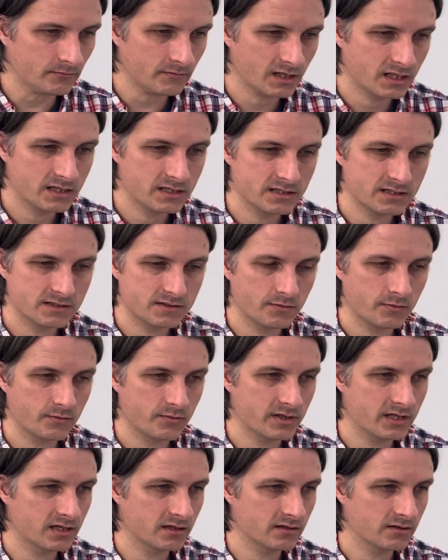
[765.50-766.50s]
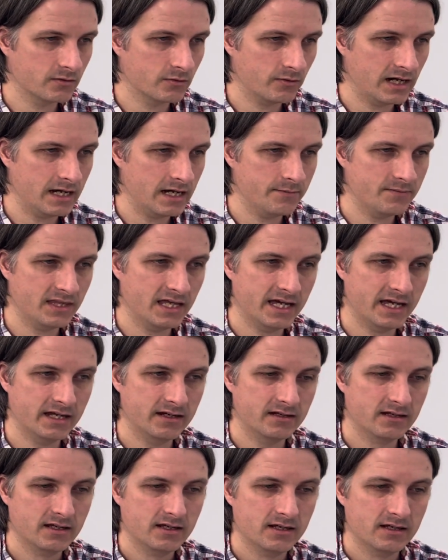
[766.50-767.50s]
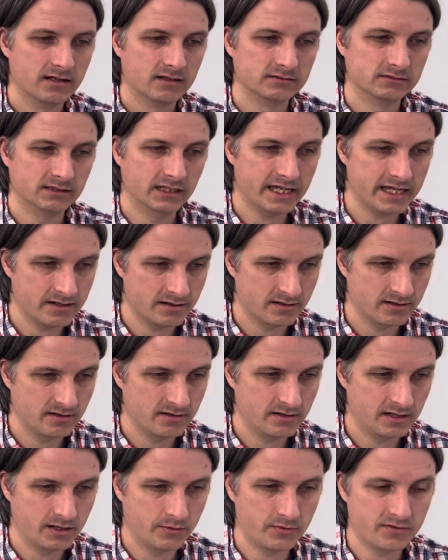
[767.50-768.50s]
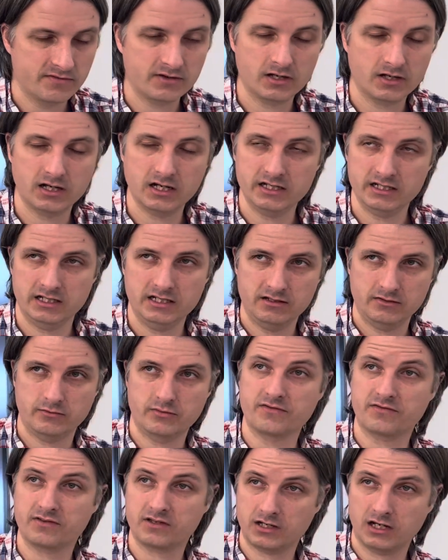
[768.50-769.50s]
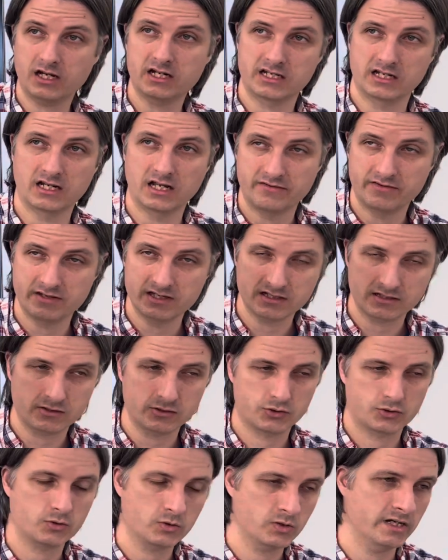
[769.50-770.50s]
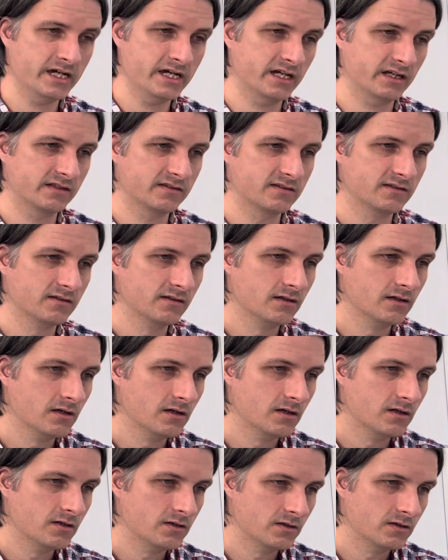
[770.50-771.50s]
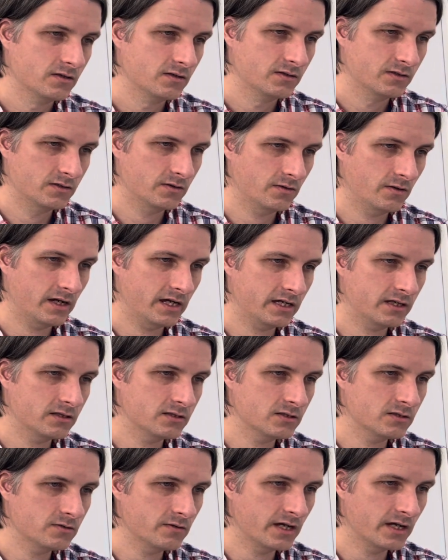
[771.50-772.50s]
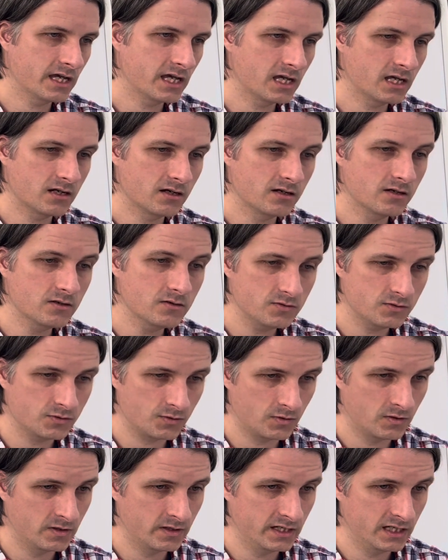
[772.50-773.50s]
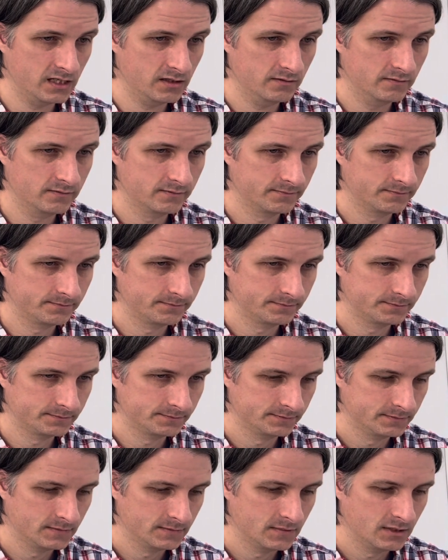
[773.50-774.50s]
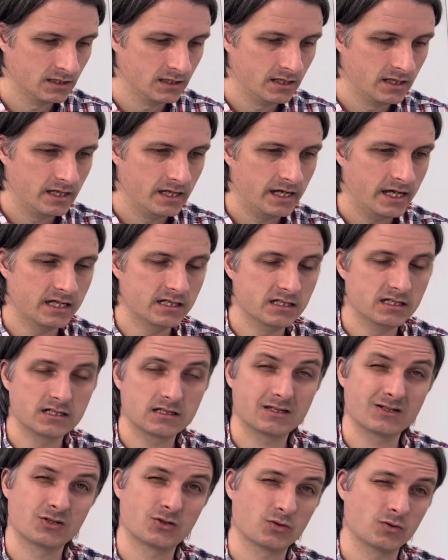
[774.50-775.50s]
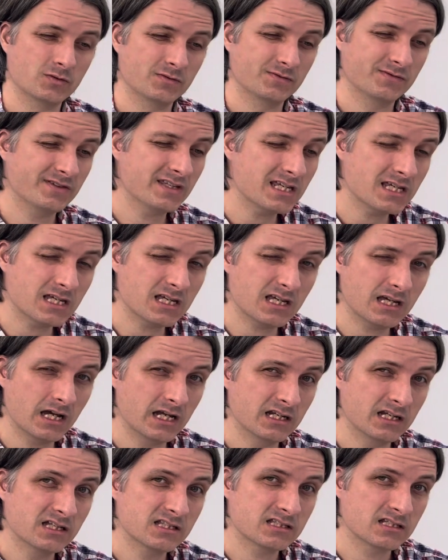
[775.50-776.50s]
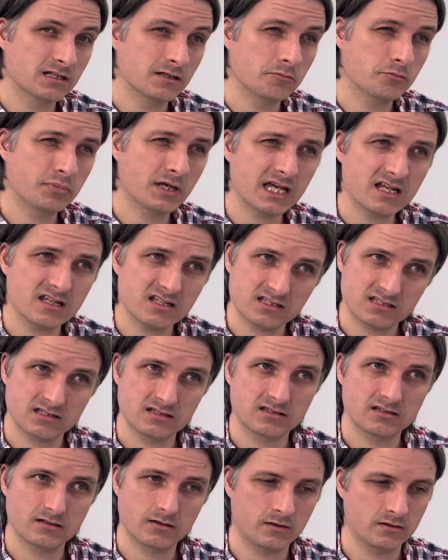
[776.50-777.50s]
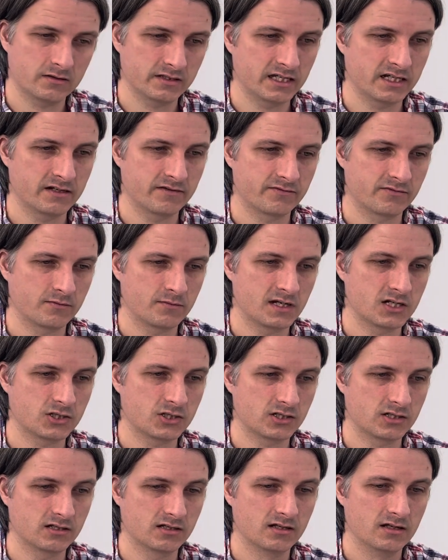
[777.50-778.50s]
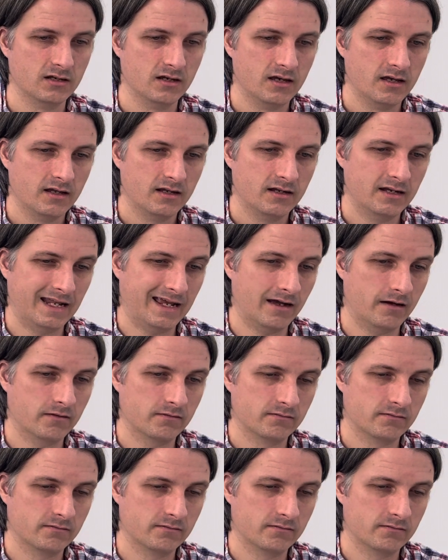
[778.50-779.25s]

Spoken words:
is we can grab that layer and we've cut it. I've hit Control X. So I could do a new drawing and hit Control V and it's gonna paste all that information. Now,